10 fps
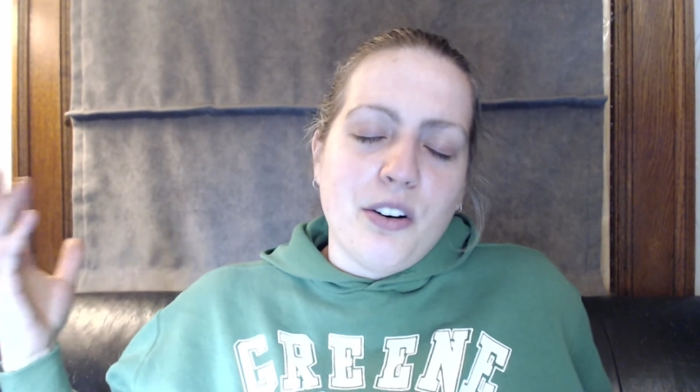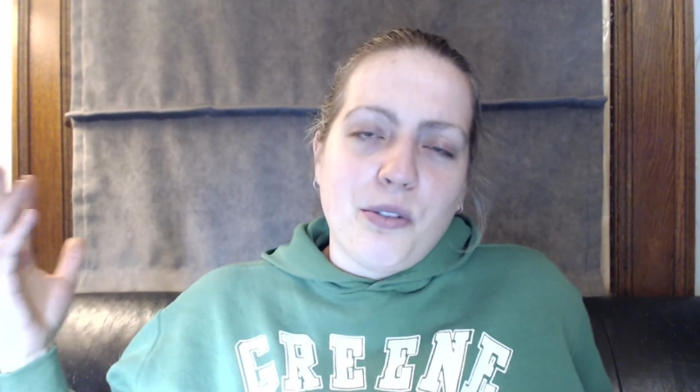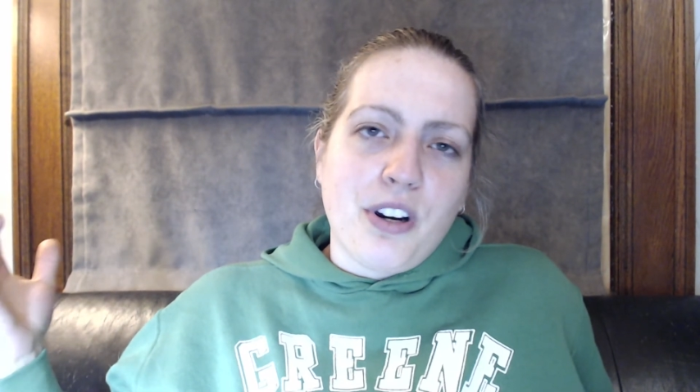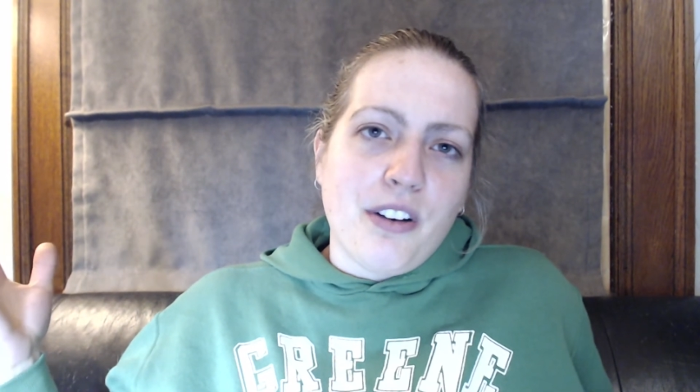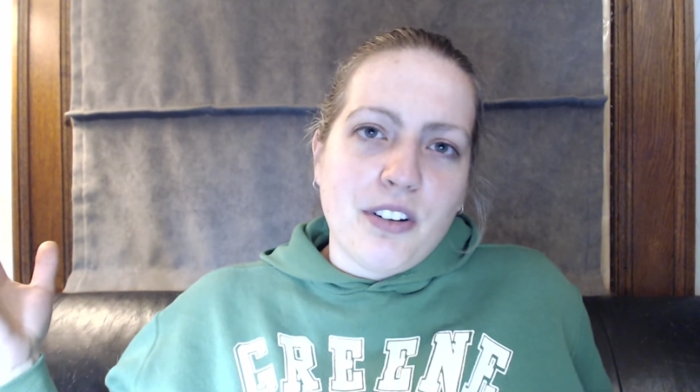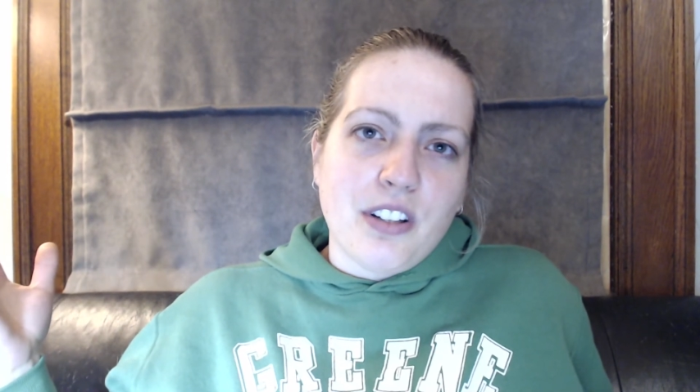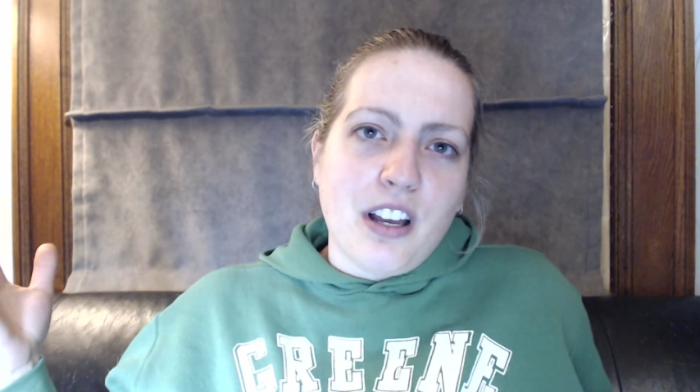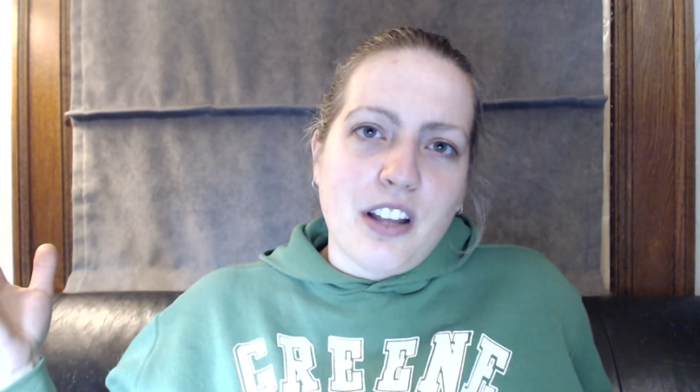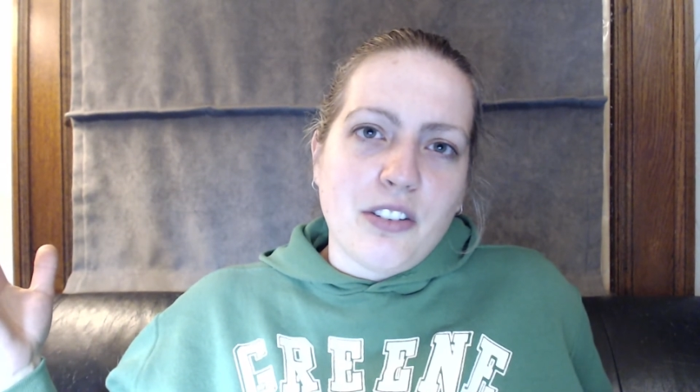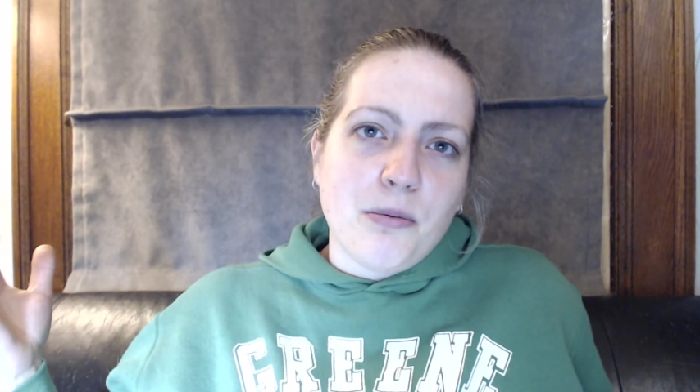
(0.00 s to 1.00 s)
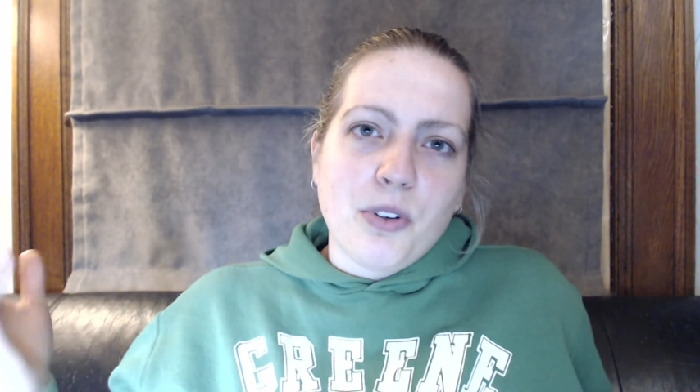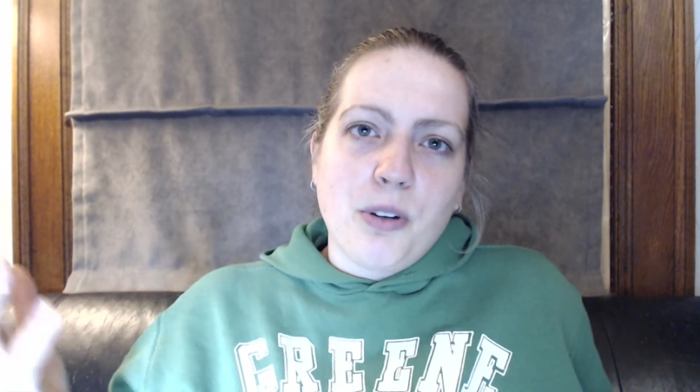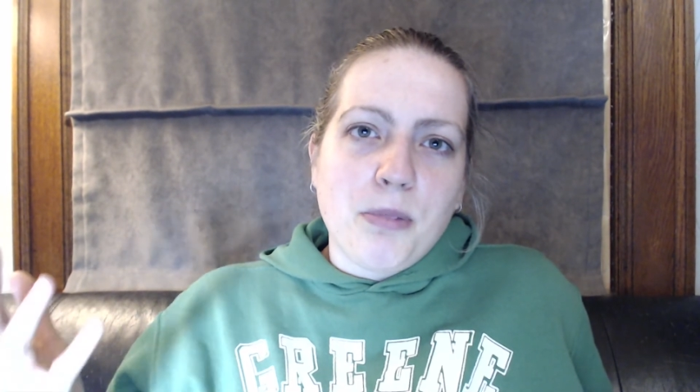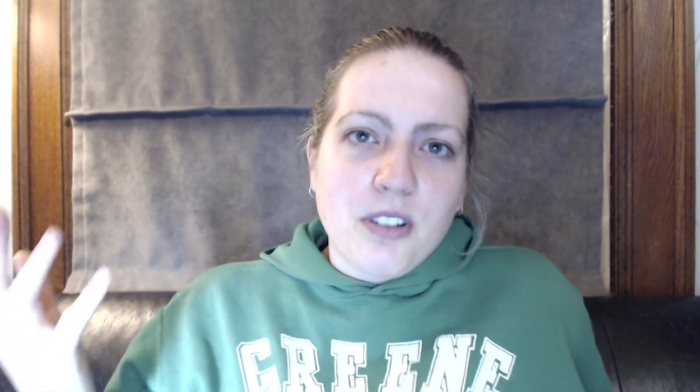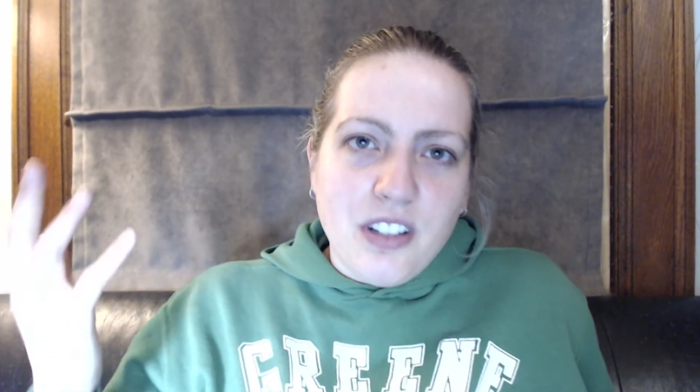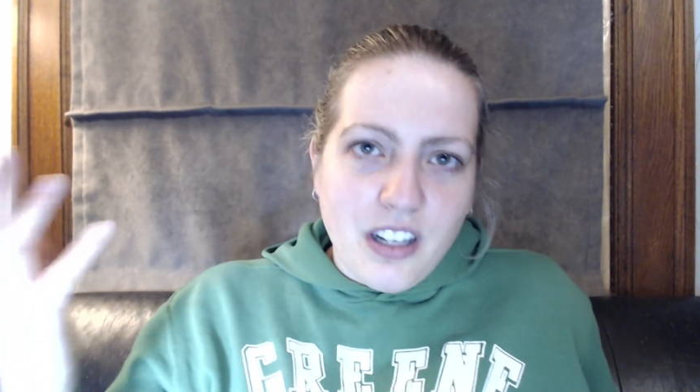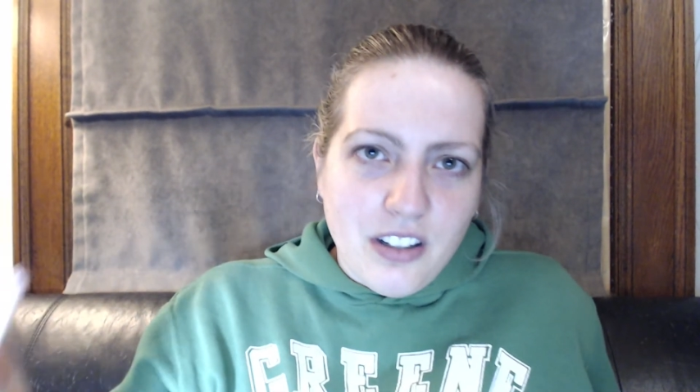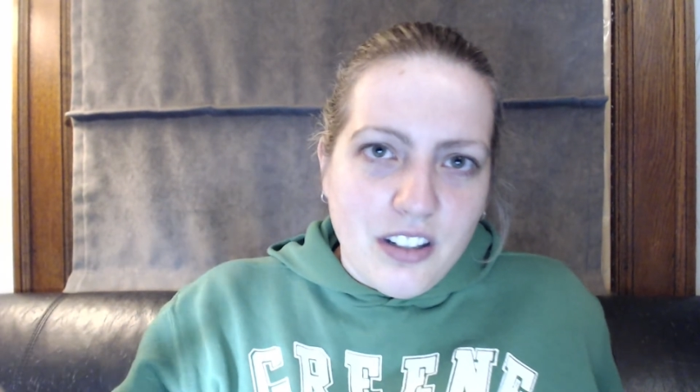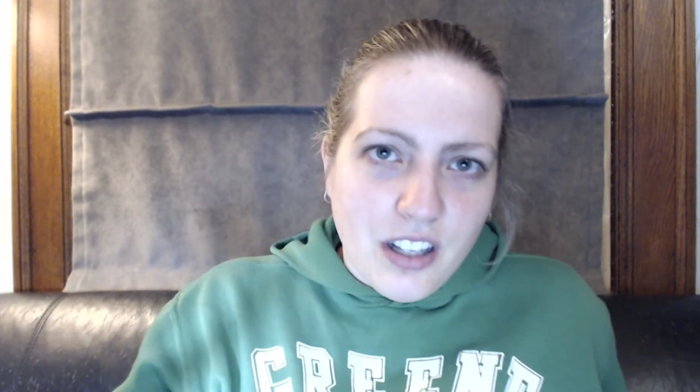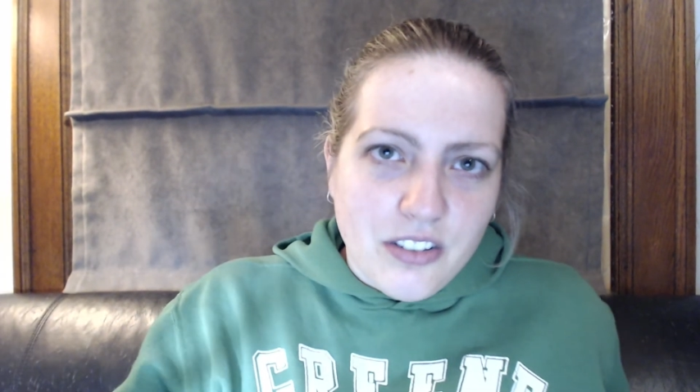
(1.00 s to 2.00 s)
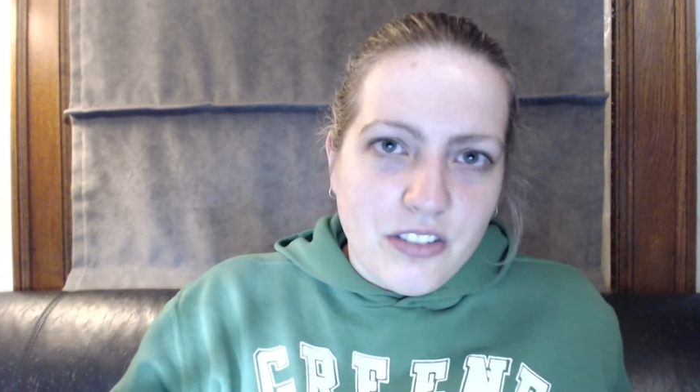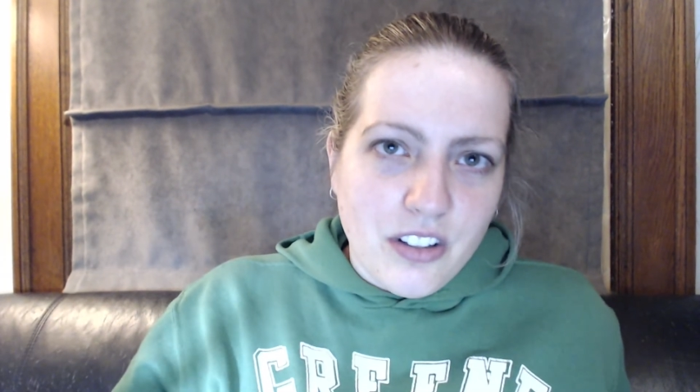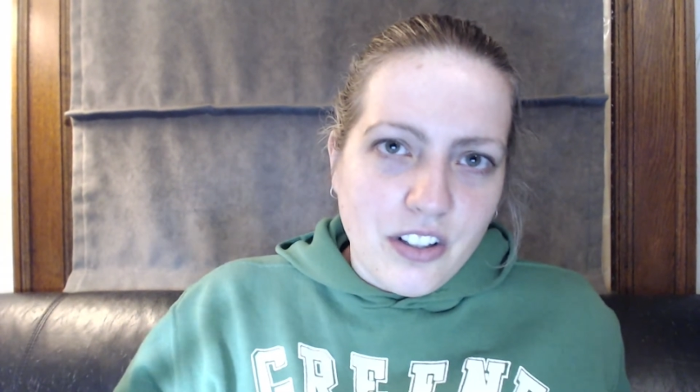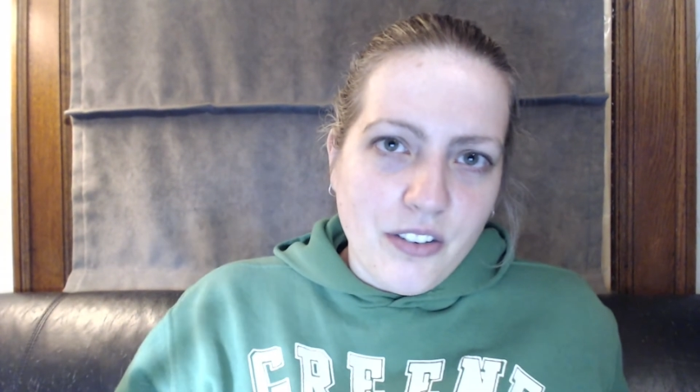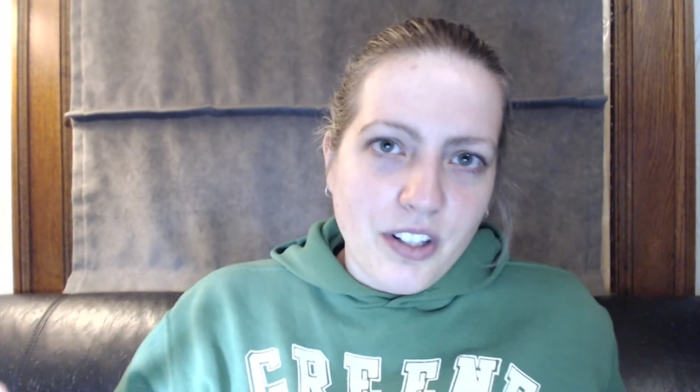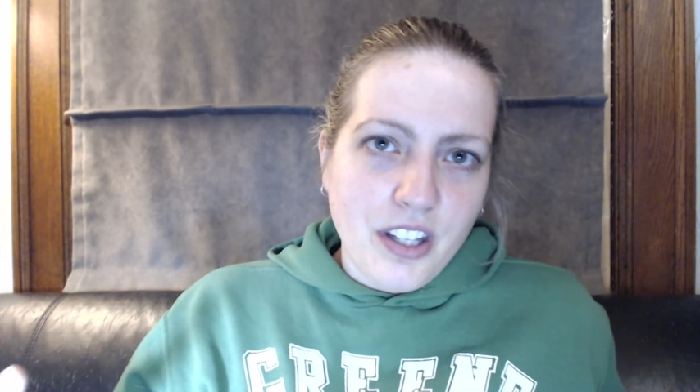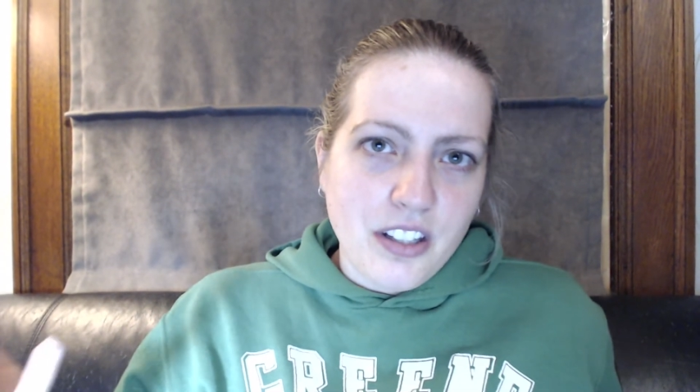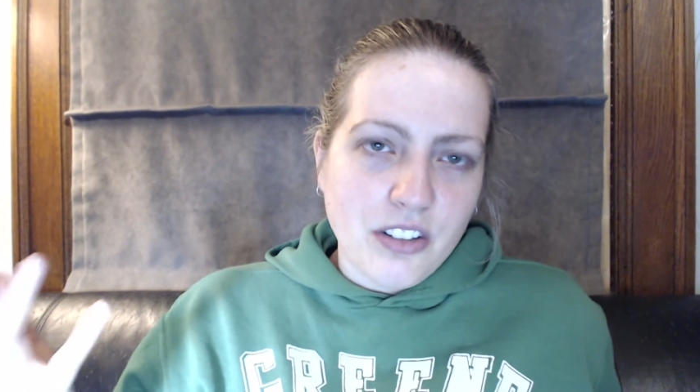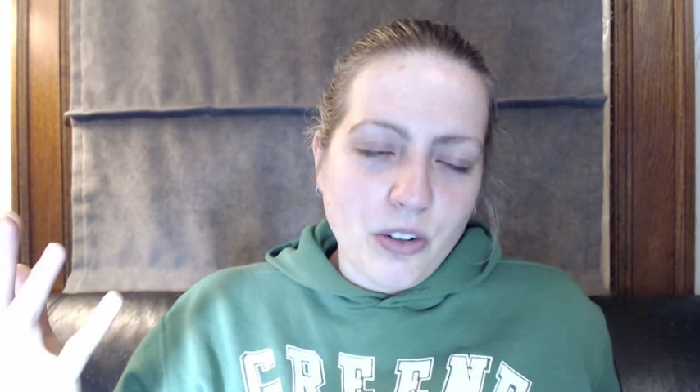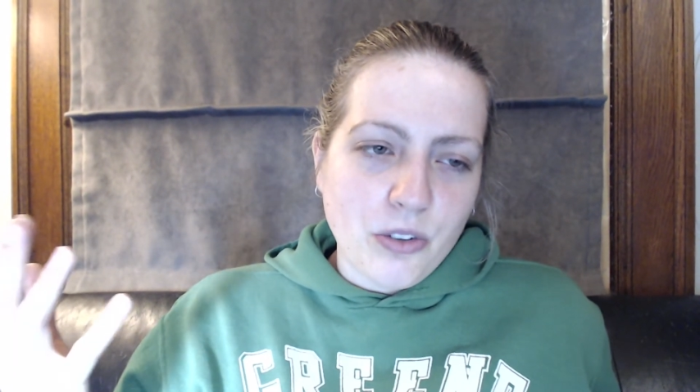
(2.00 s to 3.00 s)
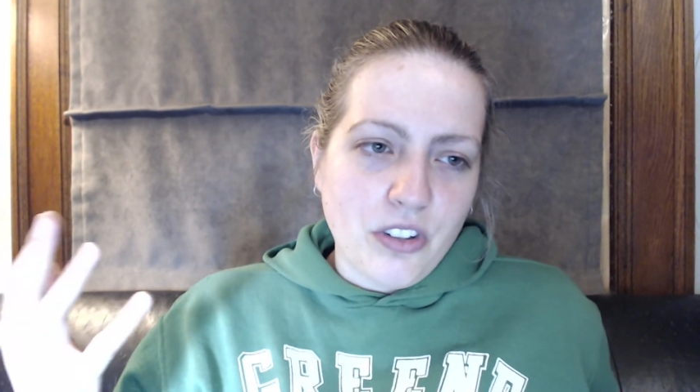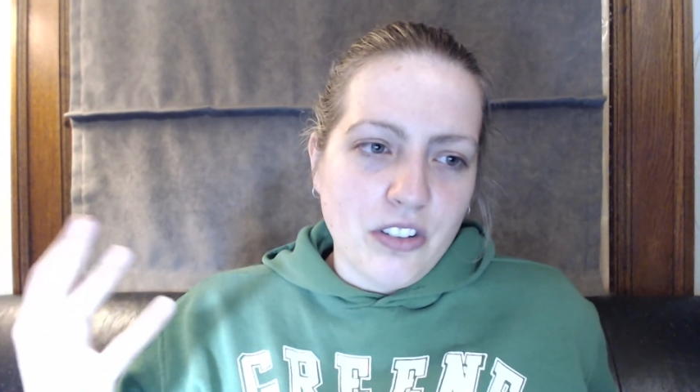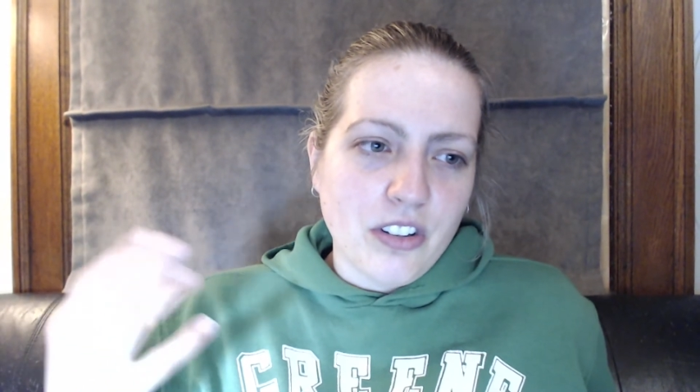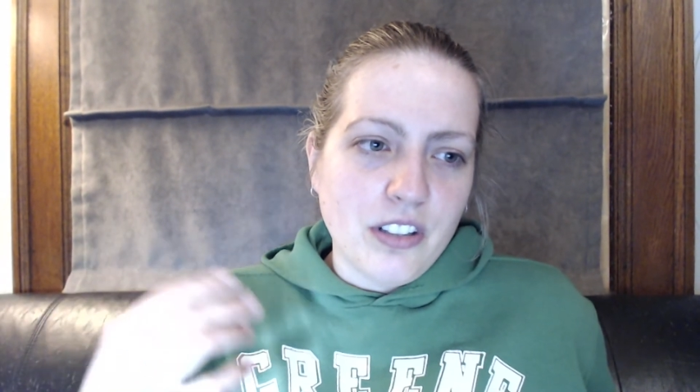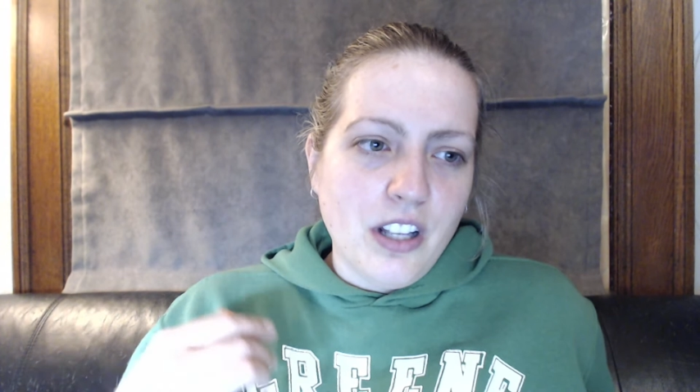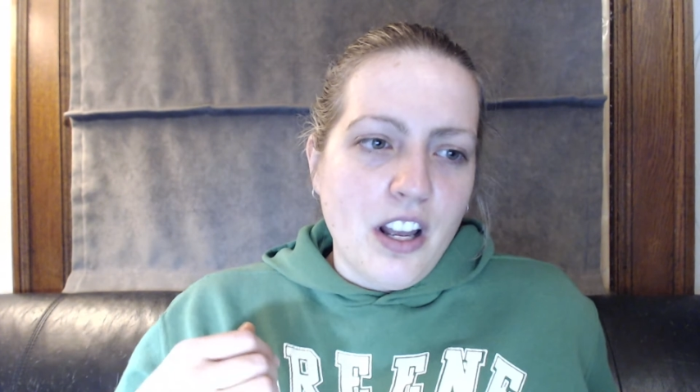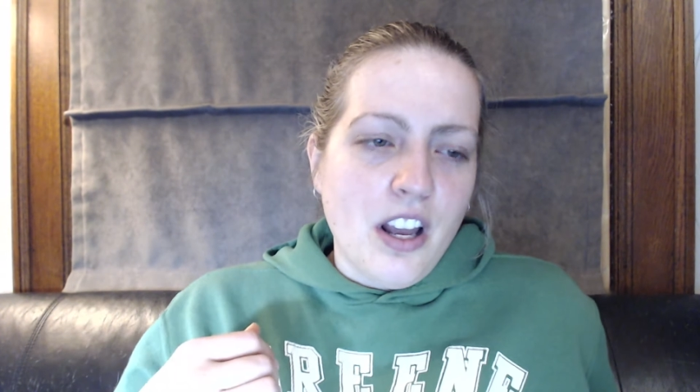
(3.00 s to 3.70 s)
Whatever, that hasn't really predicted necessarily everything this whole season.